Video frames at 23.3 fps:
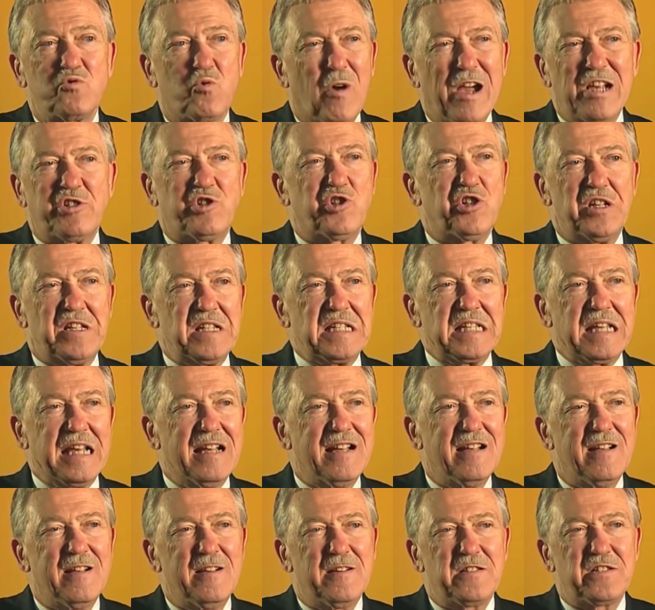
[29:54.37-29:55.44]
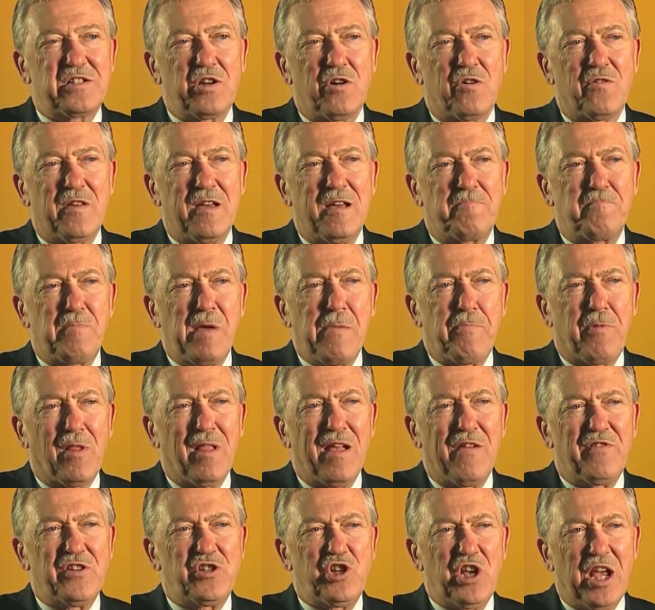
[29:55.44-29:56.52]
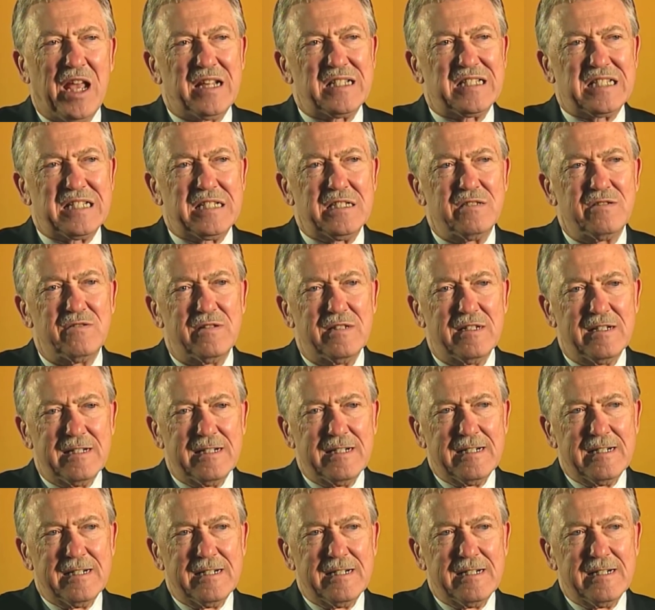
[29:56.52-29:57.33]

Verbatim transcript: questions, so that people have a chance to